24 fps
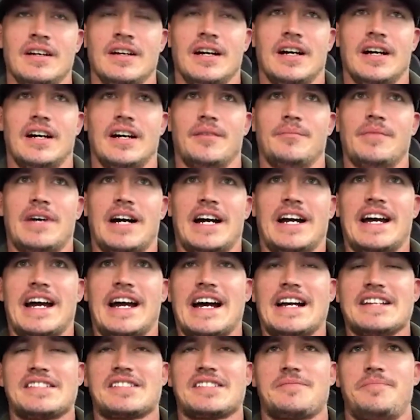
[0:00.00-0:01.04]
Um, I
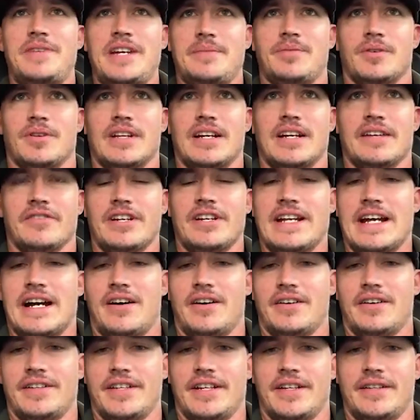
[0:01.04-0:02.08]
ask people every
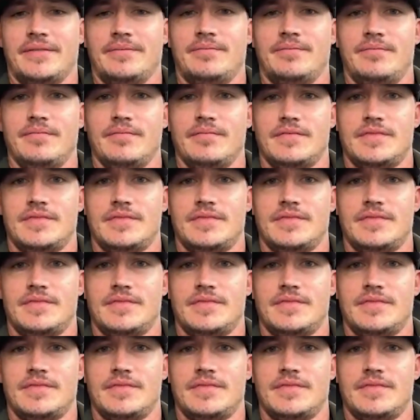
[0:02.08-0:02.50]
now and then